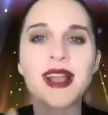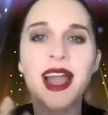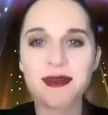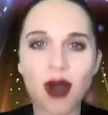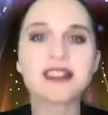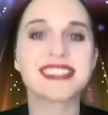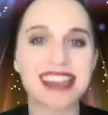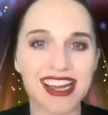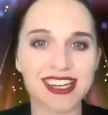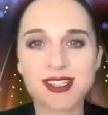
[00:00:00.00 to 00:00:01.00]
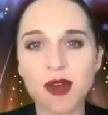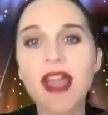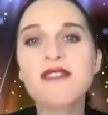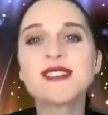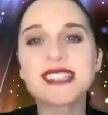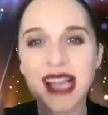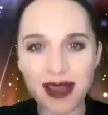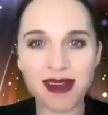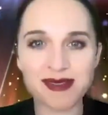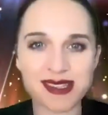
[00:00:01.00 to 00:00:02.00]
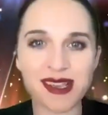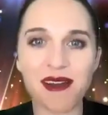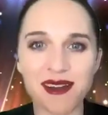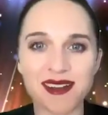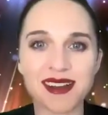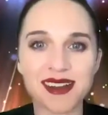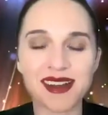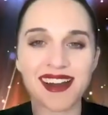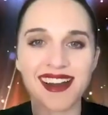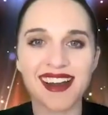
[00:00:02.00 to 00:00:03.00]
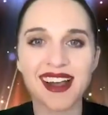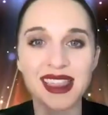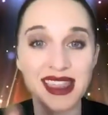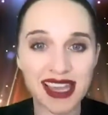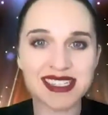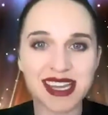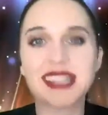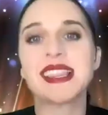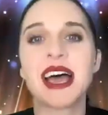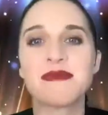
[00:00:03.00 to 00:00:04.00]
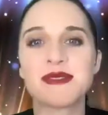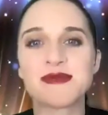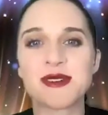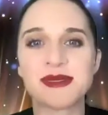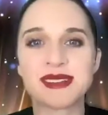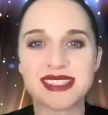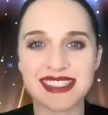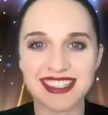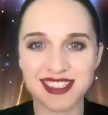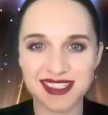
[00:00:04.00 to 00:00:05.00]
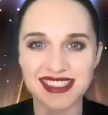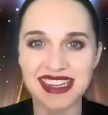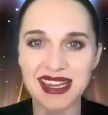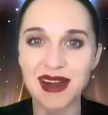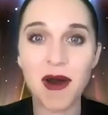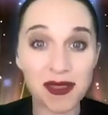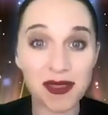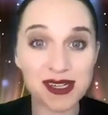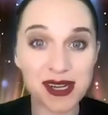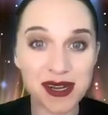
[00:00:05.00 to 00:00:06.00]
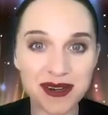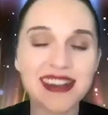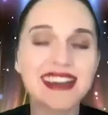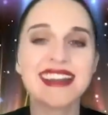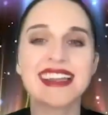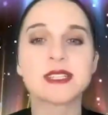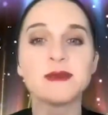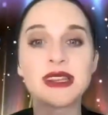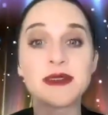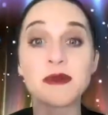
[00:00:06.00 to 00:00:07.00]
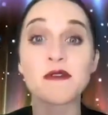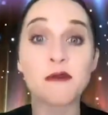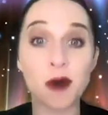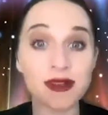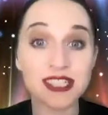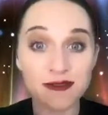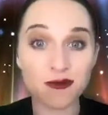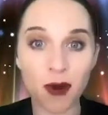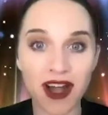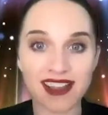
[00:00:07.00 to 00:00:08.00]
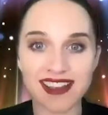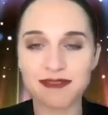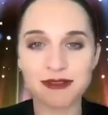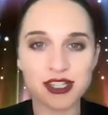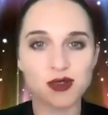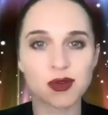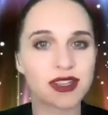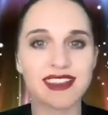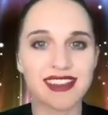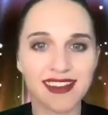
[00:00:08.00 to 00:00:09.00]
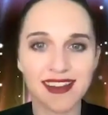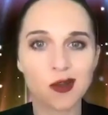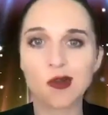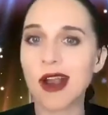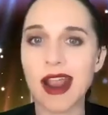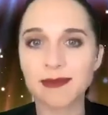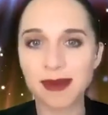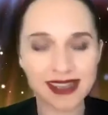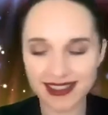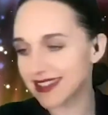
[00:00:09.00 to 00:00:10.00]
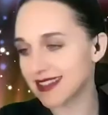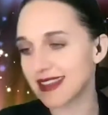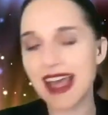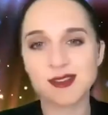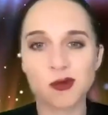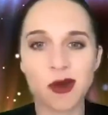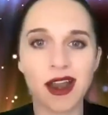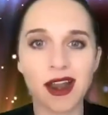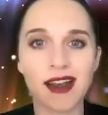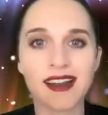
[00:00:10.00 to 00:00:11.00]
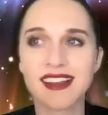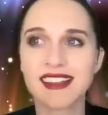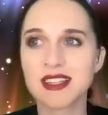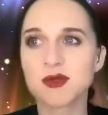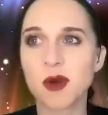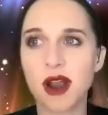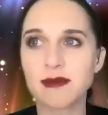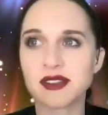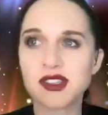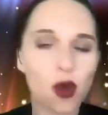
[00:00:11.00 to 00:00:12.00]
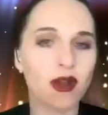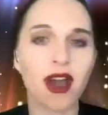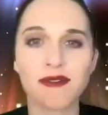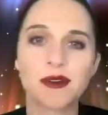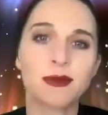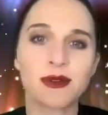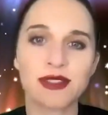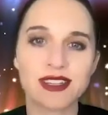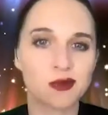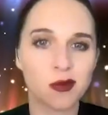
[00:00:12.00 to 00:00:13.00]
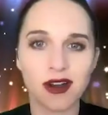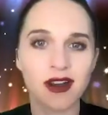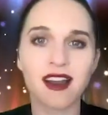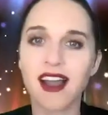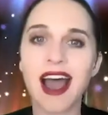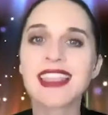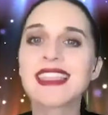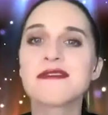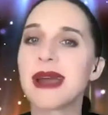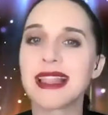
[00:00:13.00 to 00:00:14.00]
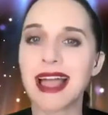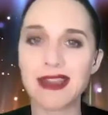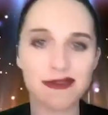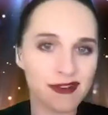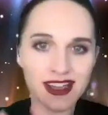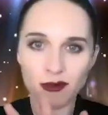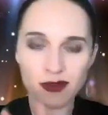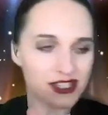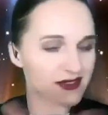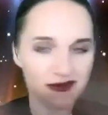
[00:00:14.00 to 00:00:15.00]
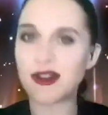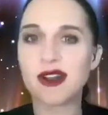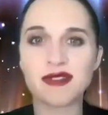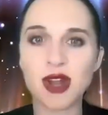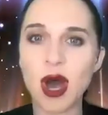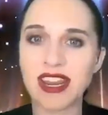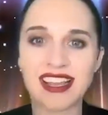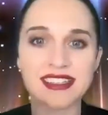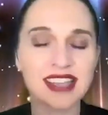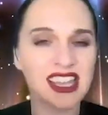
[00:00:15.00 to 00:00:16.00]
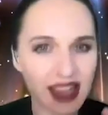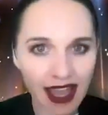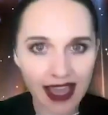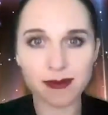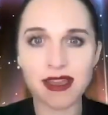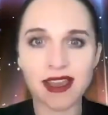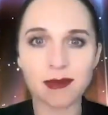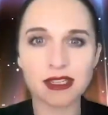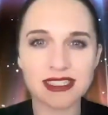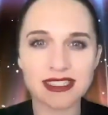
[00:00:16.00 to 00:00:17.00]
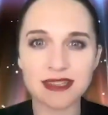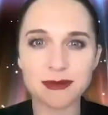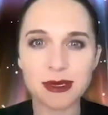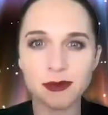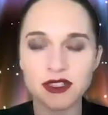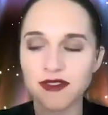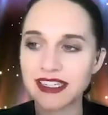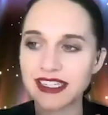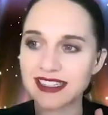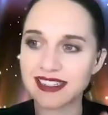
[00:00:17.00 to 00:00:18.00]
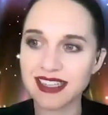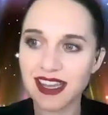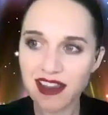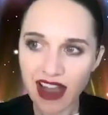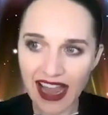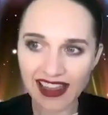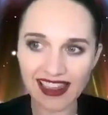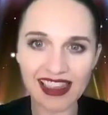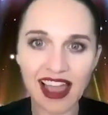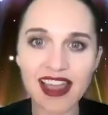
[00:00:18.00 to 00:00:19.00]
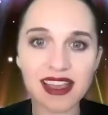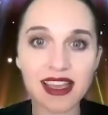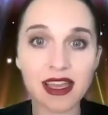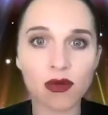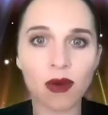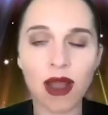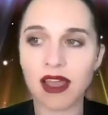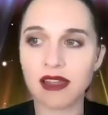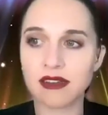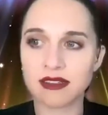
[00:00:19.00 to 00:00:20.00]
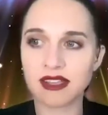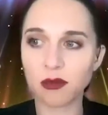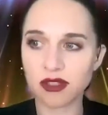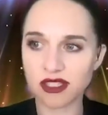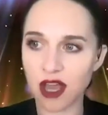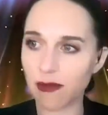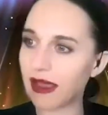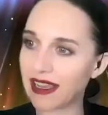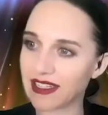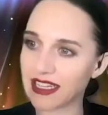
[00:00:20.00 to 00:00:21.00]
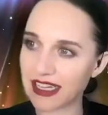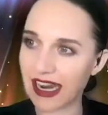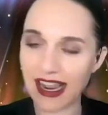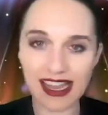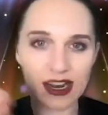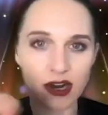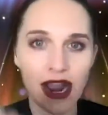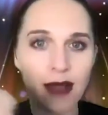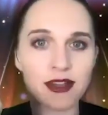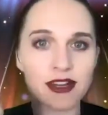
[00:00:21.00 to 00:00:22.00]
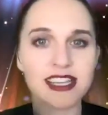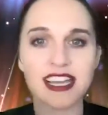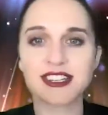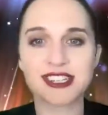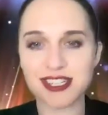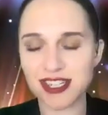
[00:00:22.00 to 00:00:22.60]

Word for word: I am on stage. So every time I've sung uh, a, and done a live performance, essentially on the show, it's been a performative quality, which is really great because this that's where that's where I'm so comfortable. That's where I live my life, which is in front of an audience. I like being able to see people's faces. I like it when someone's not paying attention. I can grab their attention.